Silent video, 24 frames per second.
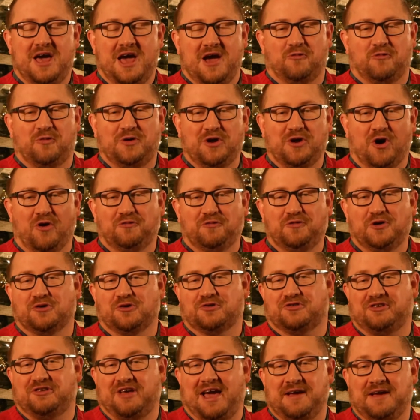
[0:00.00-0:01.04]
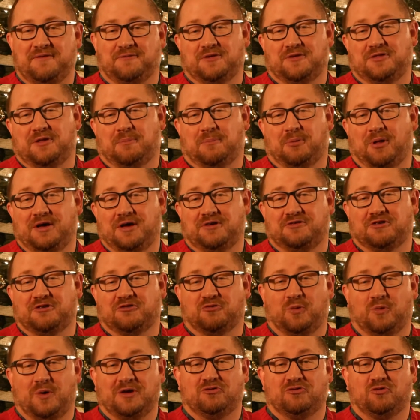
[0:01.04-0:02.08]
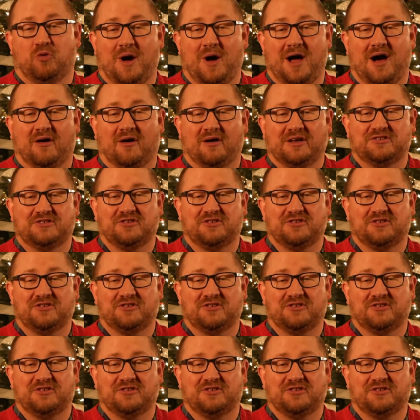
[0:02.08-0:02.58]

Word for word: If we don't feel safe in the places we dwell,